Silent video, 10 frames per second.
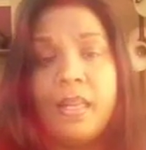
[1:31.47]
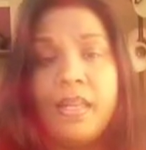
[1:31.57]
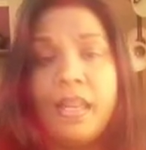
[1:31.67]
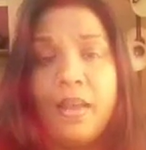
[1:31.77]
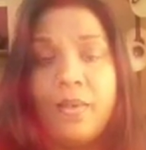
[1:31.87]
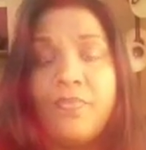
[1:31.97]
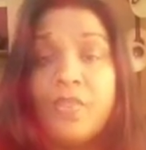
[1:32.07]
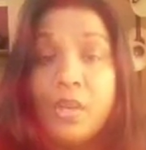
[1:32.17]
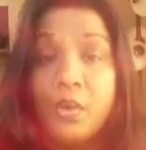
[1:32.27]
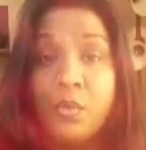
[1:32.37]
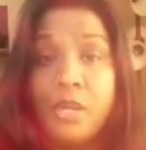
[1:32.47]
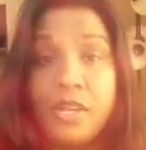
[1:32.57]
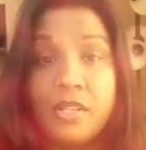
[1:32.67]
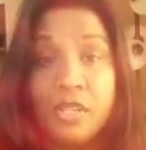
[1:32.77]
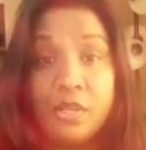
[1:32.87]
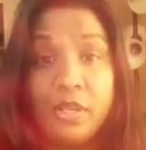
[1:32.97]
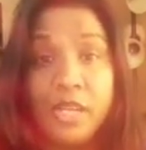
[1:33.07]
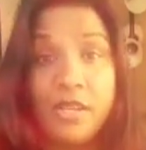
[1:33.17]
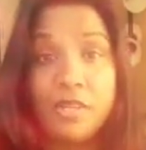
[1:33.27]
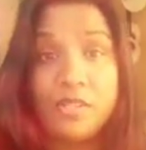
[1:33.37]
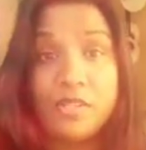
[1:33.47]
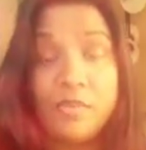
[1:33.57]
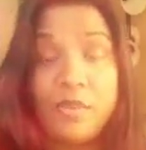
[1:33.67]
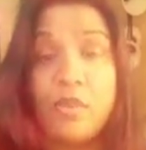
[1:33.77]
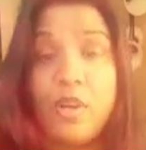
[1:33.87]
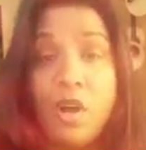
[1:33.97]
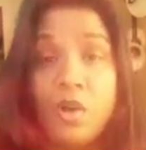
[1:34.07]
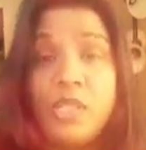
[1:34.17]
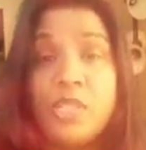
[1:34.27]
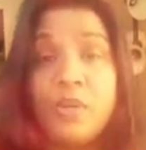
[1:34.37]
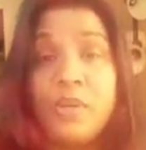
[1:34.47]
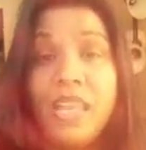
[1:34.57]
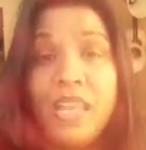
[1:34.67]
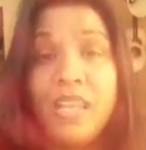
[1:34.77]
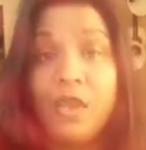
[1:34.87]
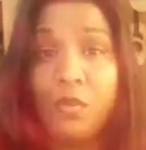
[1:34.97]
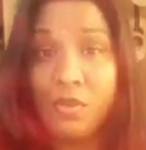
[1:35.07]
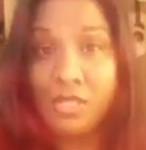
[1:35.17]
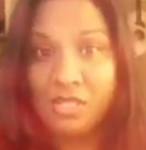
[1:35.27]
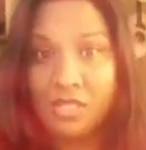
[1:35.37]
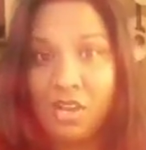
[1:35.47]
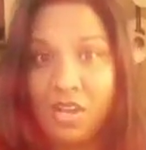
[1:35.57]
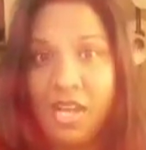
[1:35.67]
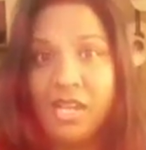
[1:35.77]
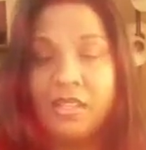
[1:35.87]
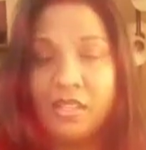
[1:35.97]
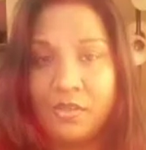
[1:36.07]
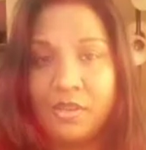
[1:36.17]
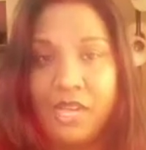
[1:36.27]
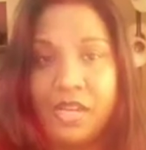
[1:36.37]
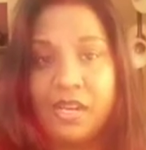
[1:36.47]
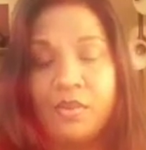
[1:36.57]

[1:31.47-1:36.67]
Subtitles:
Now, we are the creators. I mean, we're always creating with God, the creator.